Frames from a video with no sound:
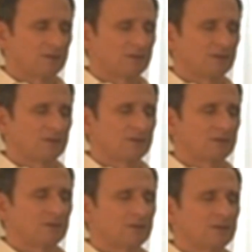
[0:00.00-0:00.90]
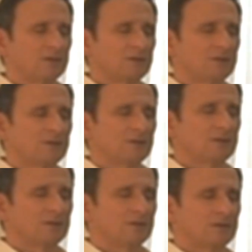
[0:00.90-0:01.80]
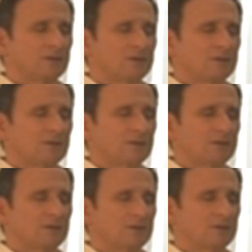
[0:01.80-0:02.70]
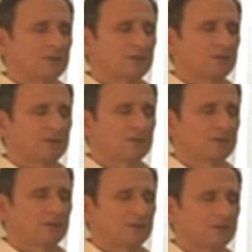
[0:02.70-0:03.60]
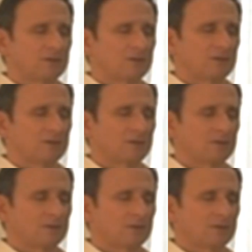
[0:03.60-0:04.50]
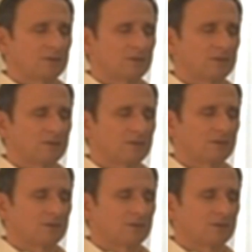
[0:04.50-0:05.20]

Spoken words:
(silence)